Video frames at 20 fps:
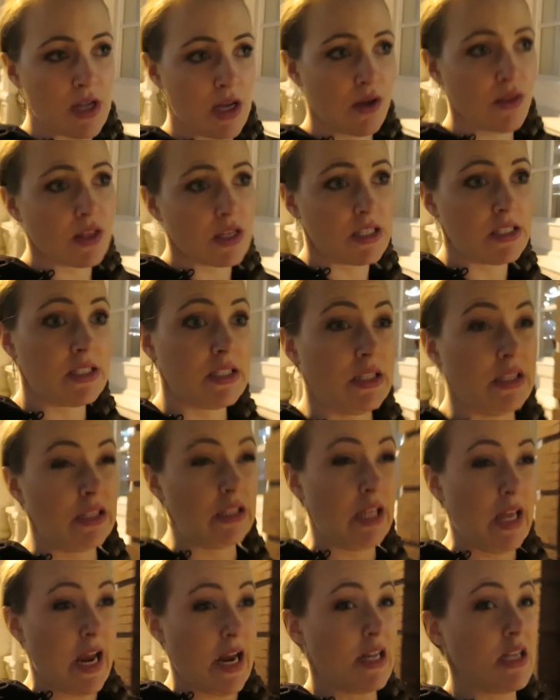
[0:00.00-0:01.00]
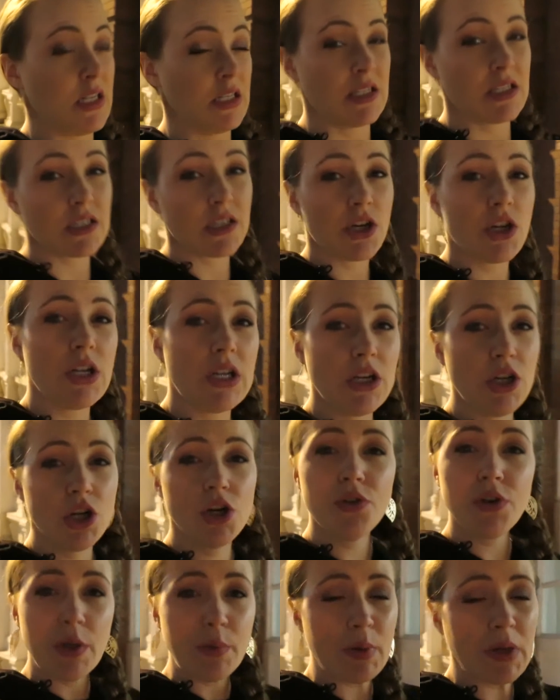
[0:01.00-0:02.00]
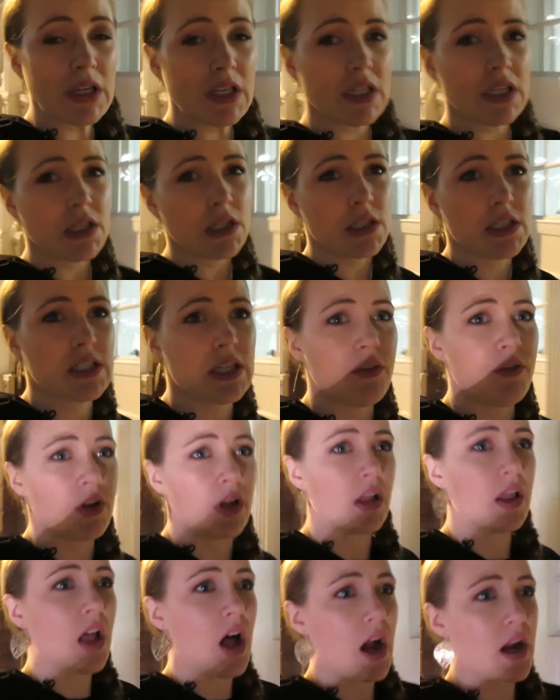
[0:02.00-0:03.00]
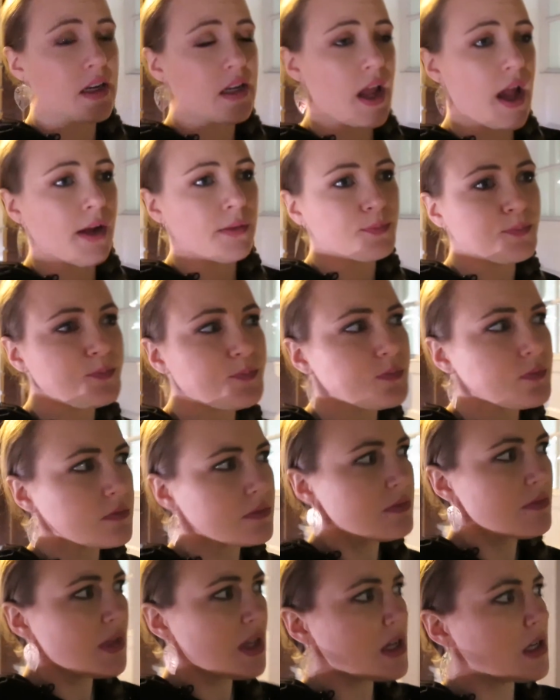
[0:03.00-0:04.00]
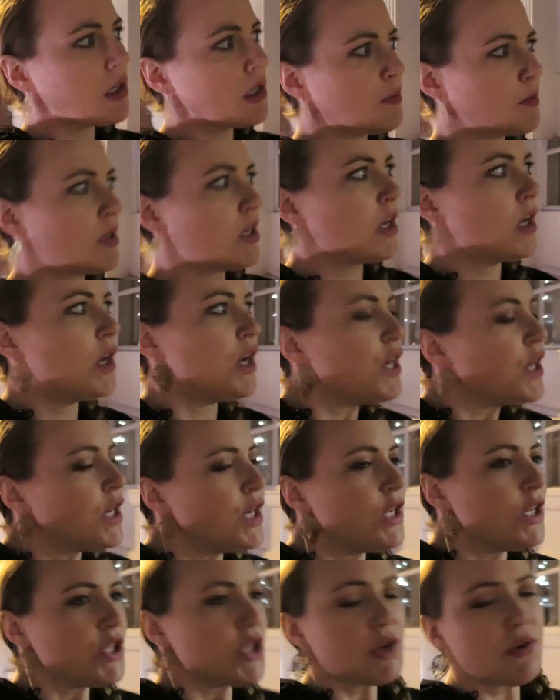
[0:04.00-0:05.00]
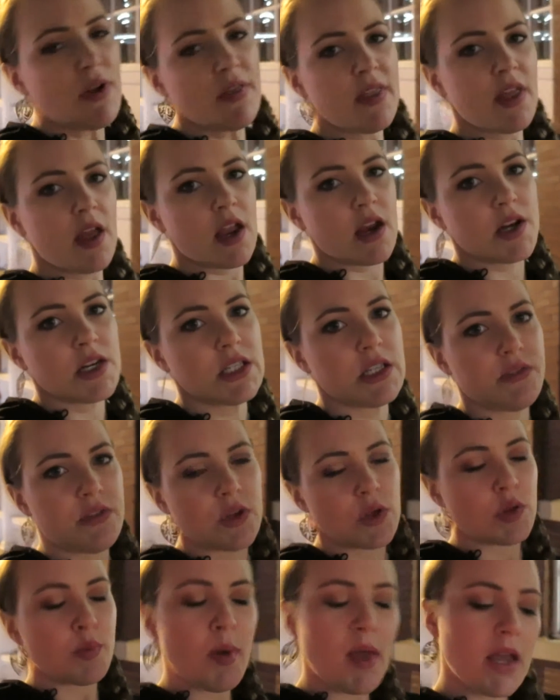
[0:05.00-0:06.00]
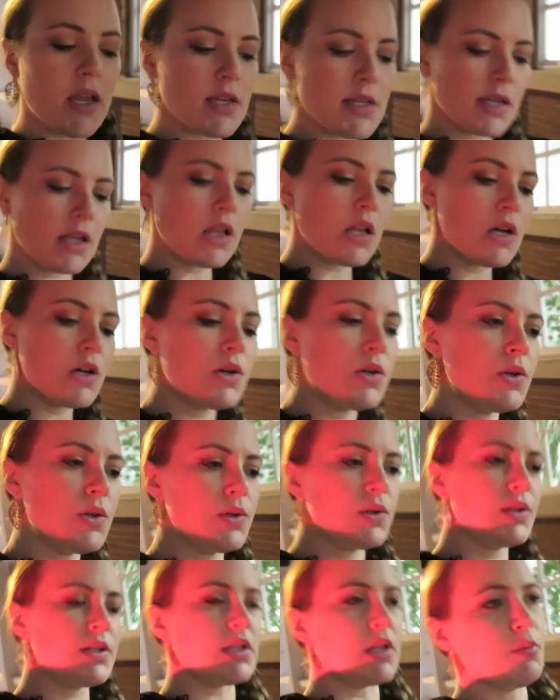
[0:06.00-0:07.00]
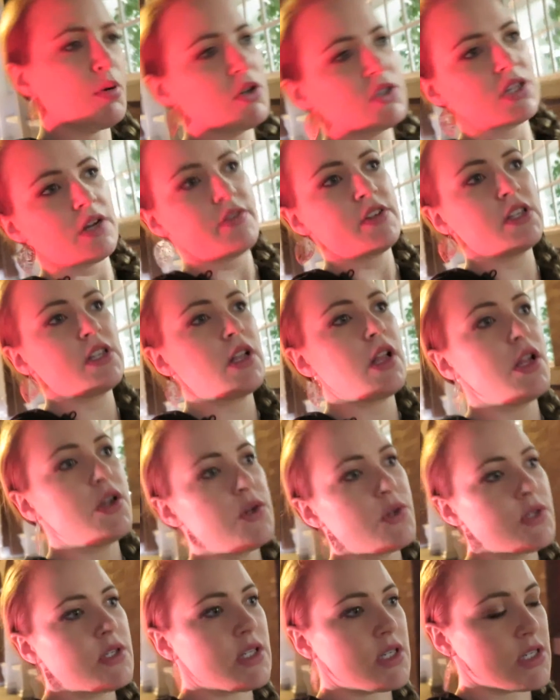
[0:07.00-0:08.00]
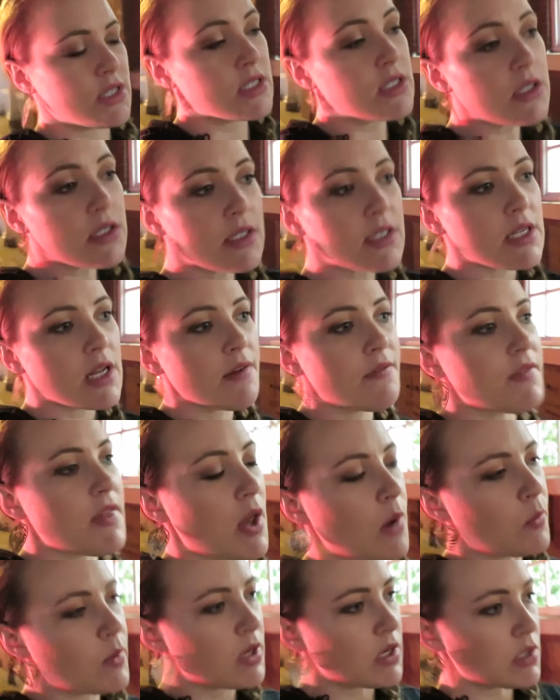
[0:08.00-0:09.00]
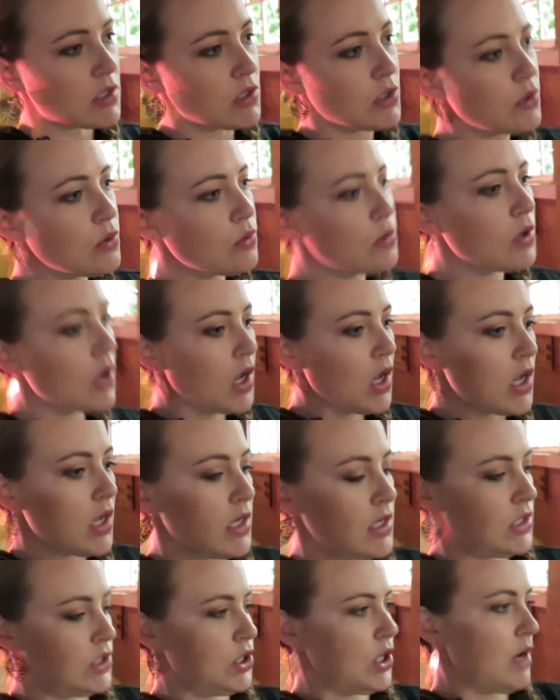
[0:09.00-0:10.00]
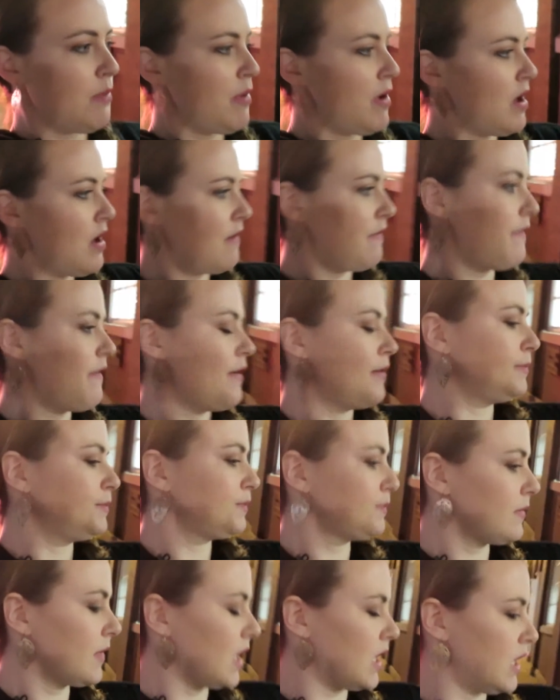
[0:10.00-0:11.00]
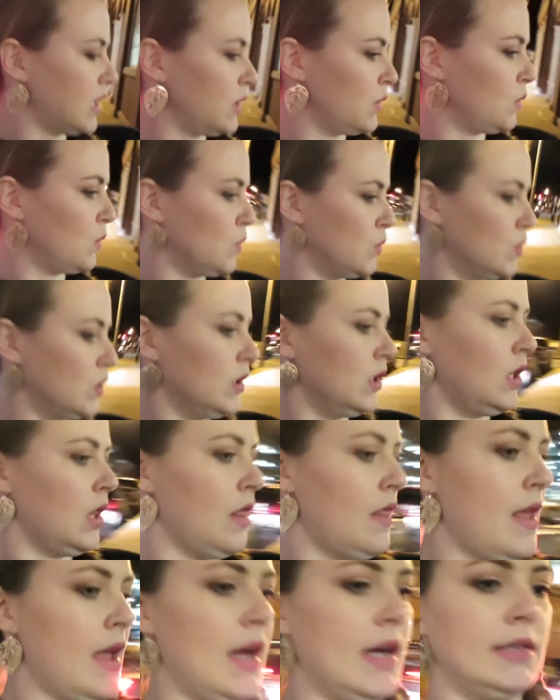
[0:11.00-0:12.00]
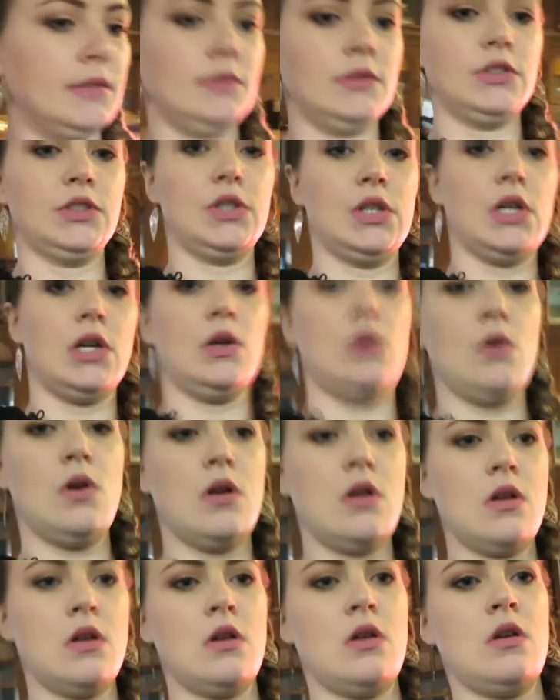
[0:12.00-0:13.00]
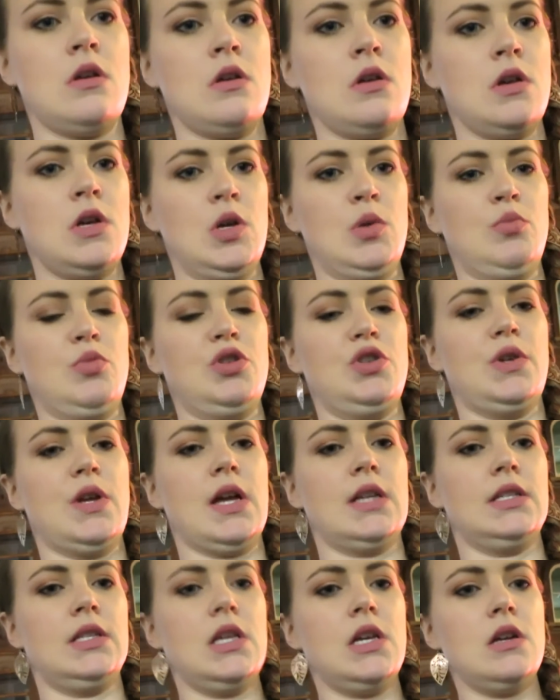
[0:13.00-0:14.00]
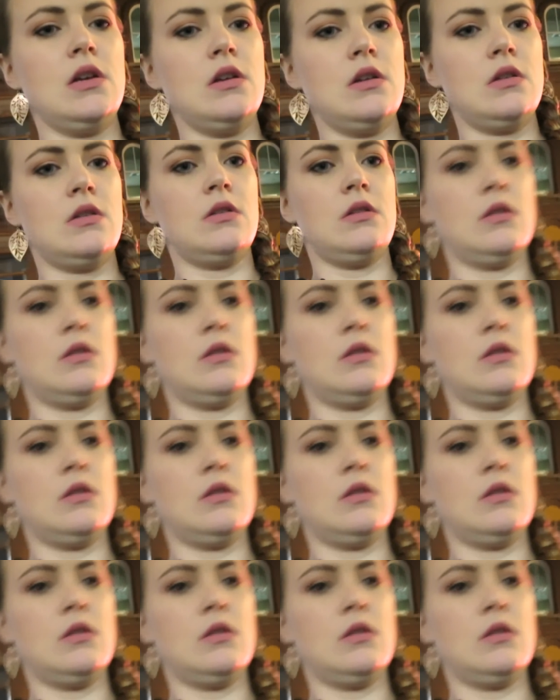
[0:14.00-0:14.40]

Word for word: Now that it's late, it's creeping near 7 o'clock now. Um, to run the errands, even though the bank is closed and the post office is closed, there's still stuff that we can do and drop off and all that. So, put you guys there.